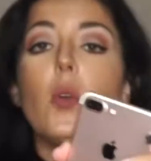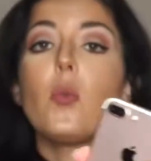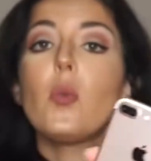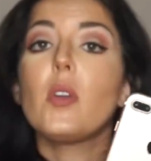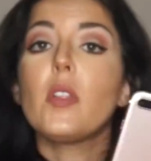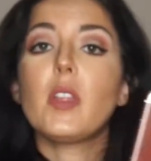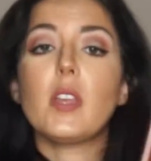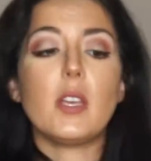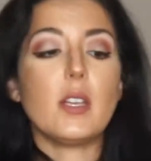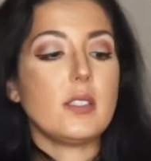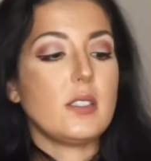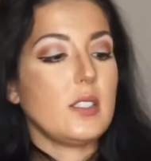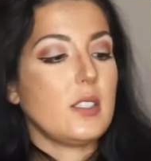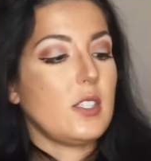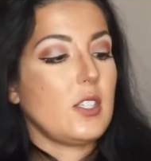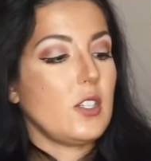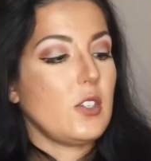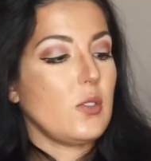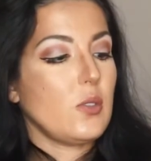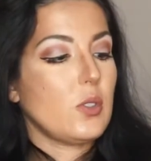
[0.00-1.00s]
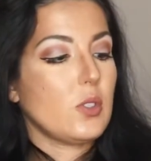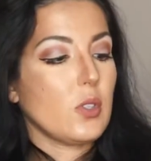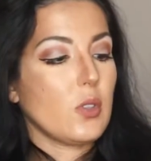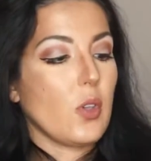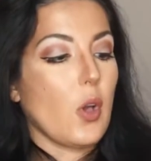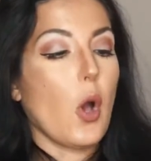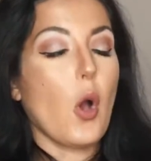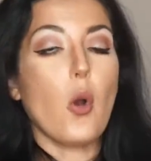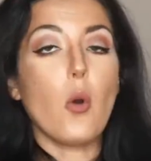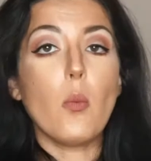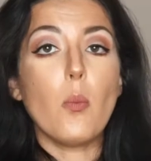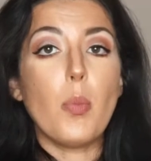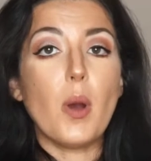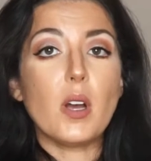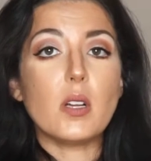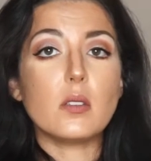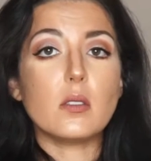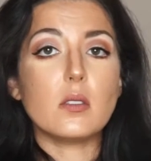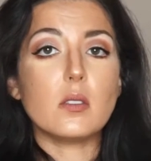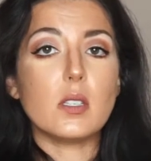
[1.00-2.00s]
Really easy to use. So the home
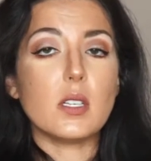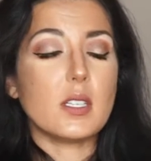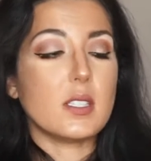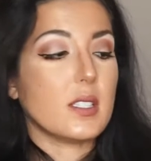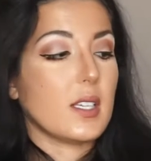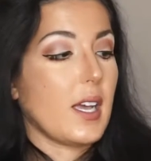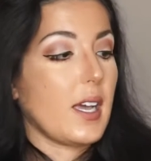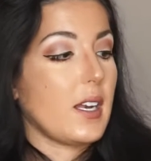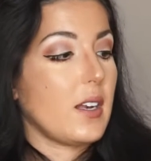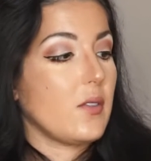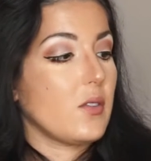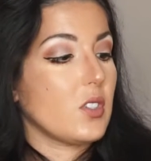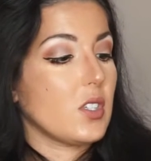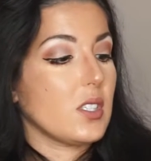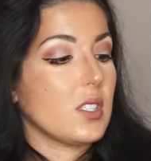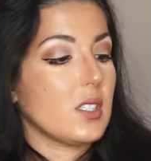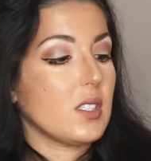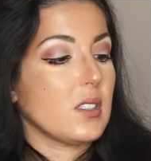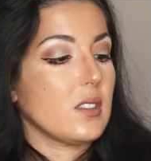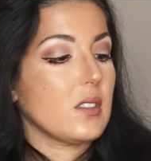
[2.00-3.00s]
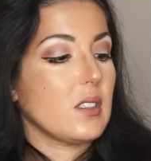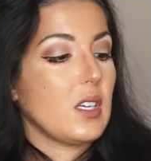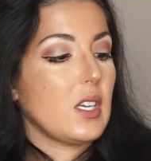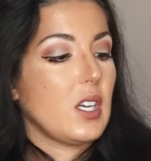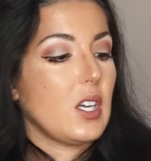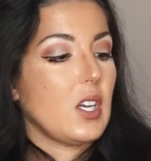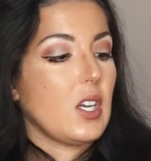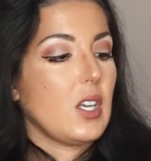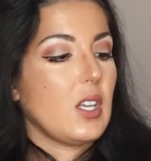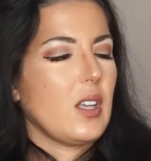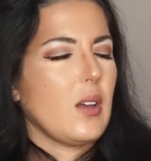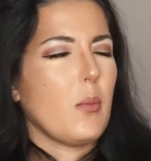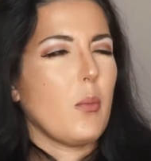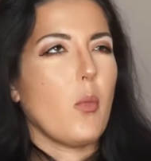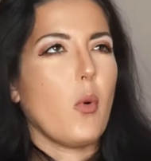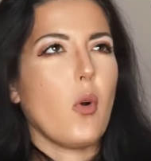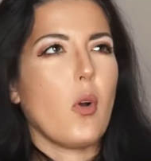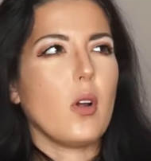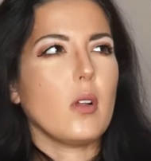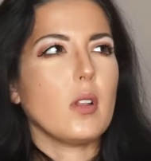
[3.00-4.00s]
button is kind of just
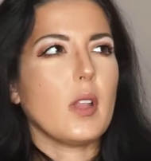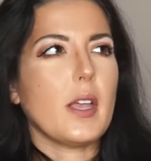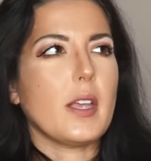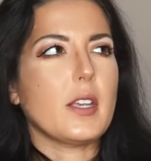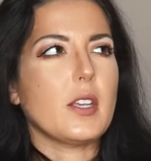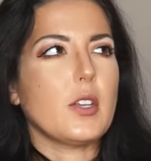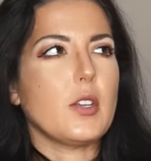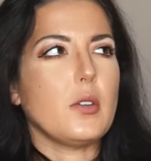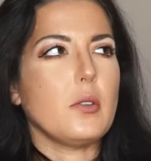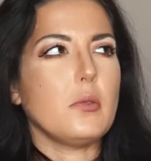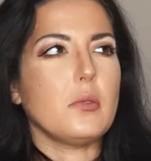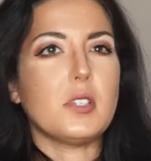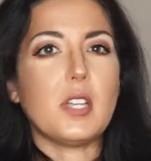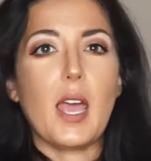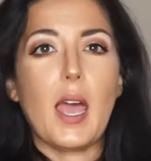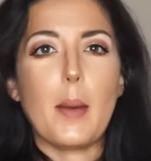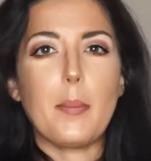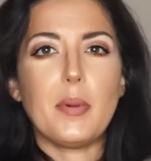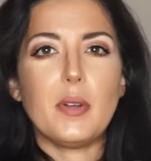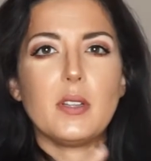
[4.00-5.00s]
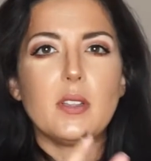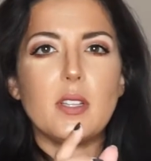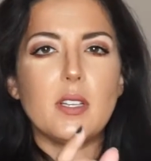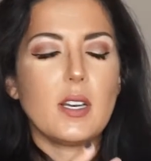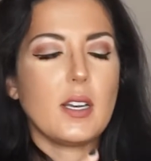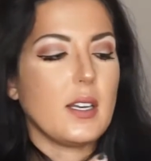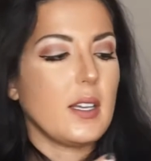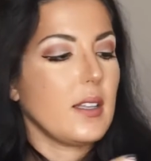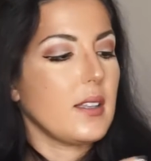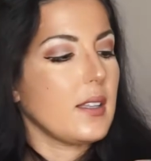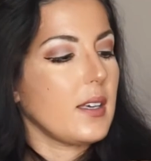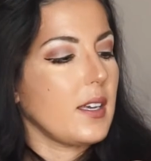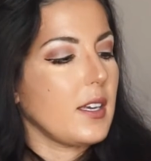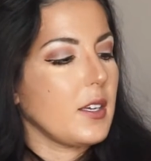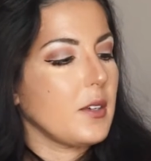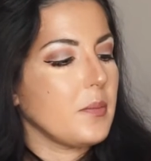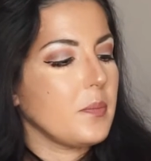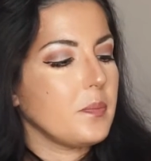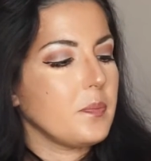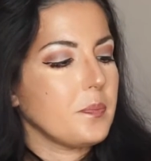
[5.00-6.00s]
more like you tap it than
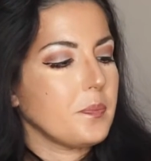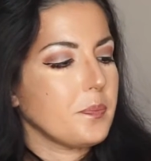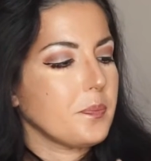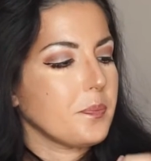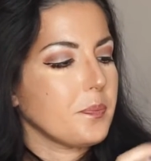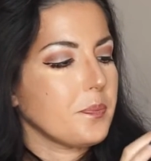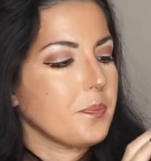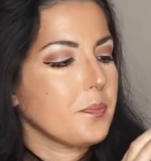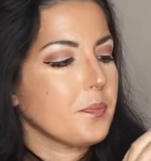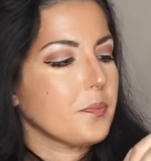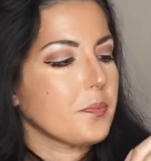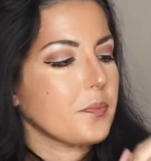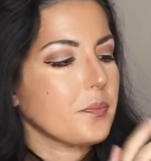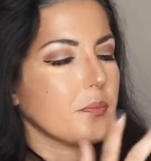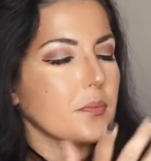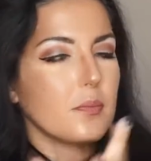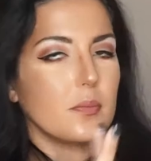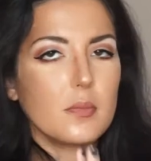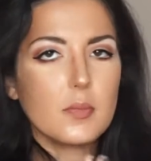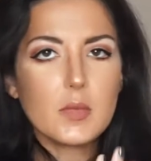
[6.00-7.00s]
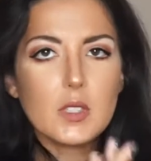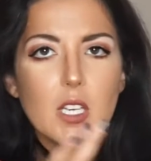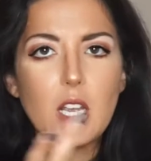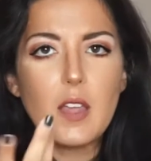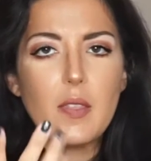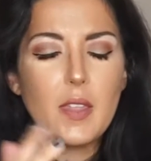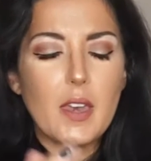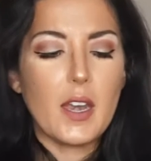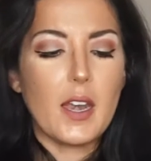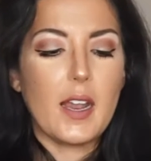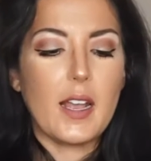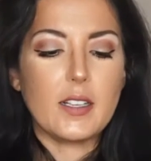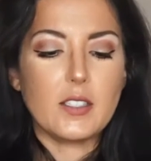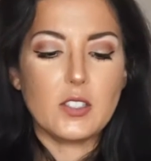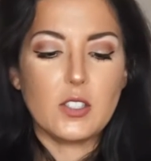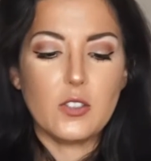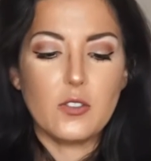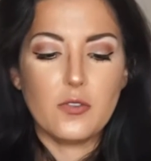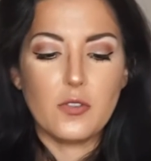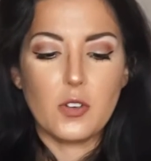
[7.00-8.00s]
anything. And then I
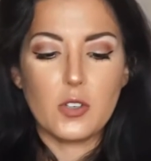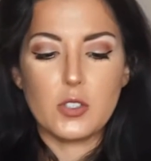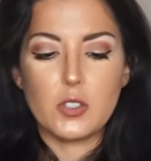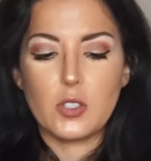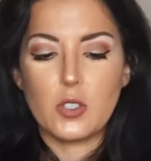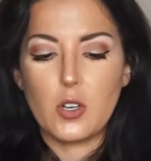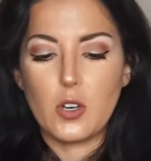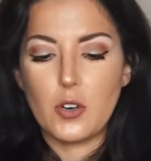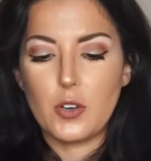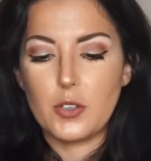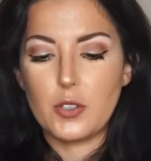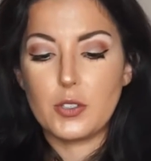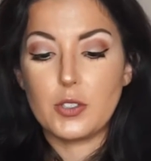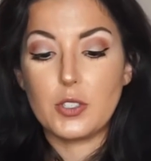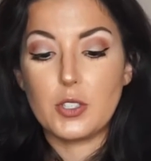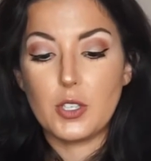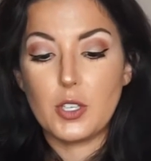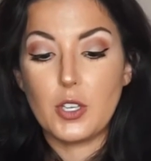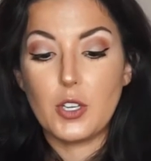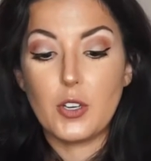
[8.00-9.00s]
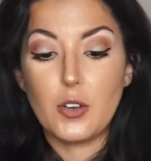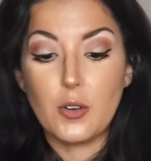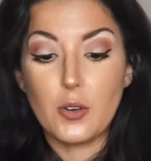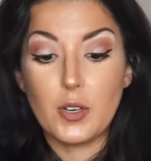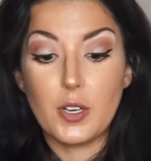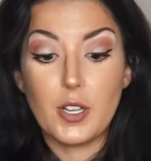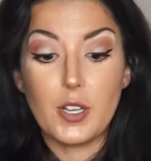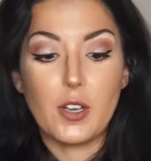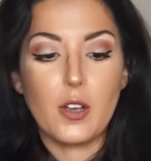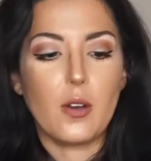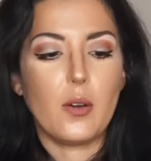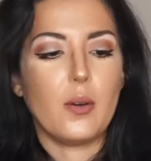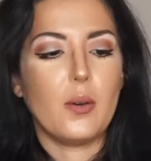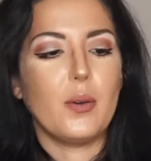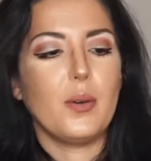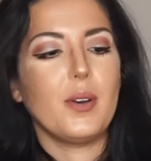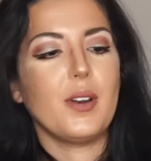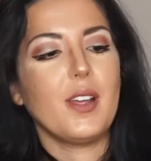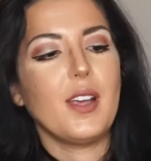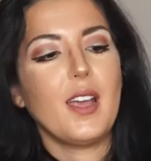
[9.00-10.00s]
asked you for a security
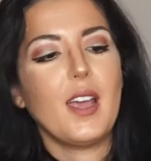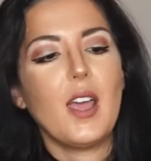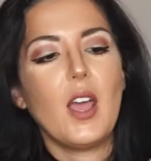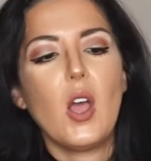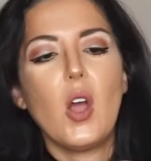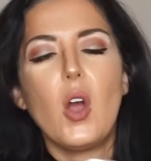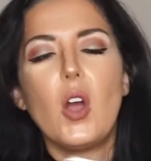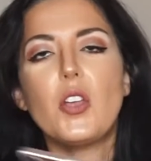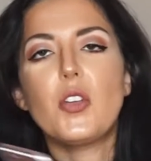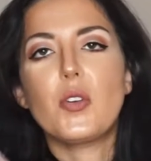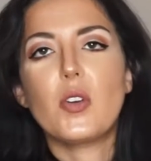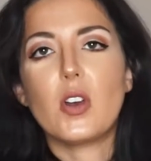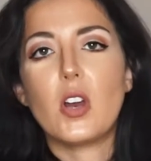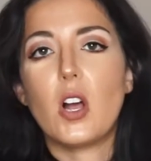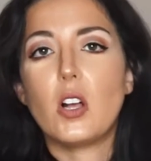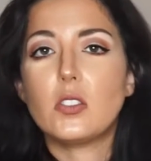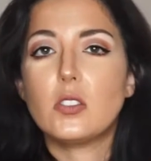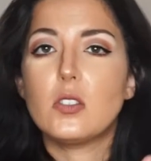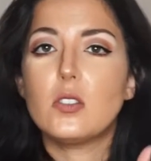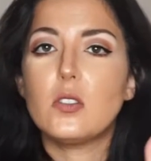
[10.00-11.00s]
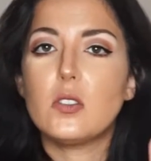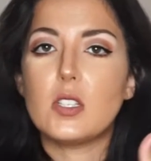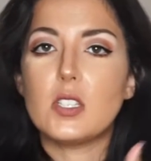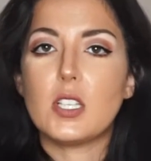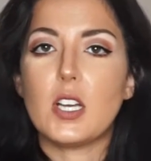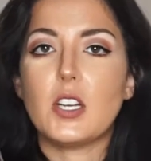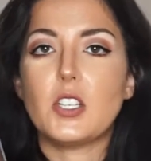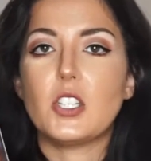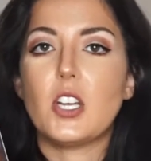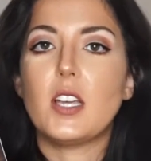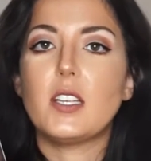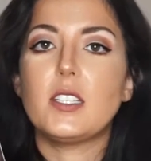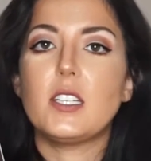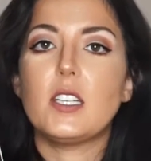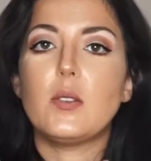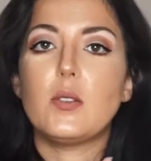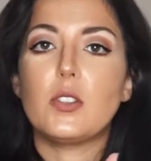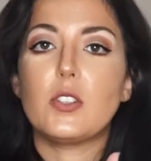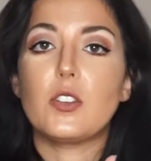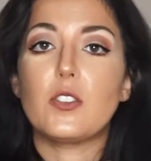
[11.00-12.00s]
code. You can also do the Touch
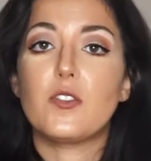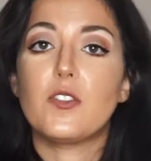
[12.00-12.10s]
ID with your